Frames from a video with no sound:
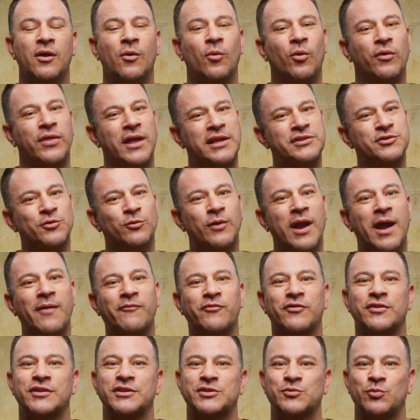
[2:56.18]
Well, that's a wrap
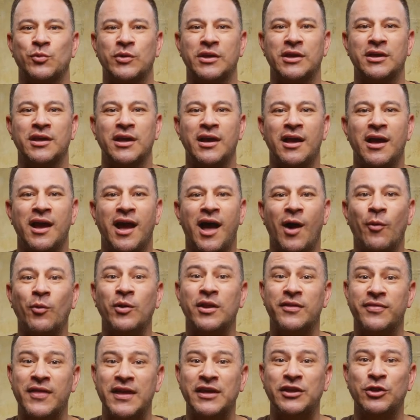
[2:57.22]
for this week. I
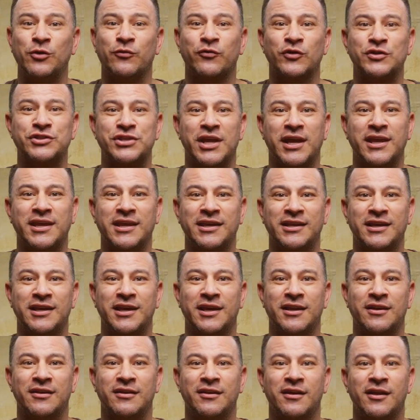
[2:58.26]
wanna thank you for checking
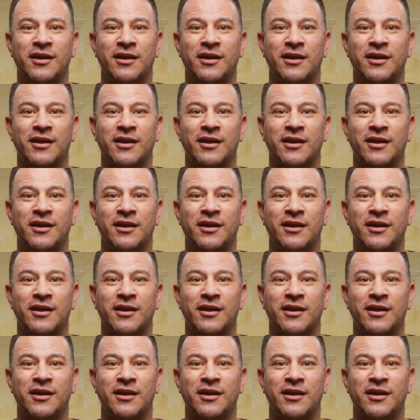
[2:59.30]
in.